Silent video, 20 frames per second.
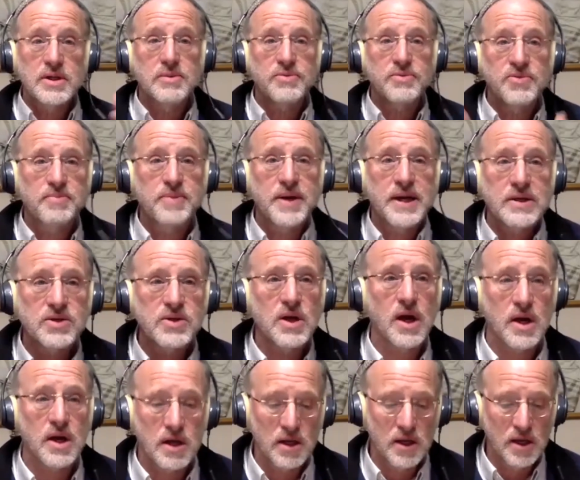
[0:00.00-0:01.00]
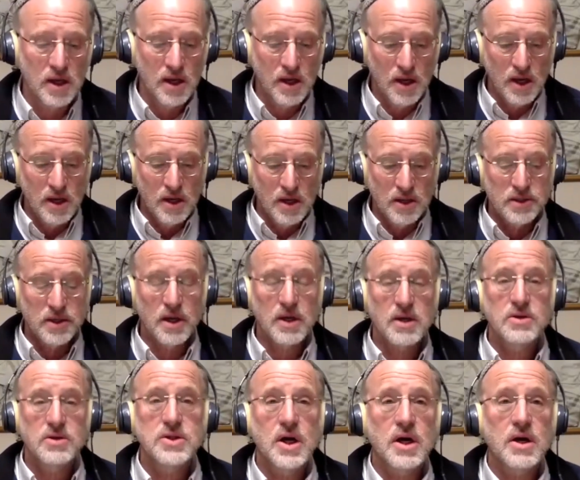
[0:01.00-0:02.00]
them for Pesach. I go,
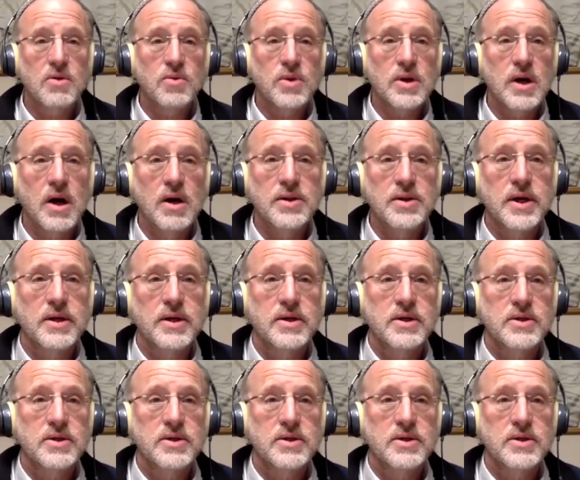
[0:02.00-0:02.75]
Shachar, where are they?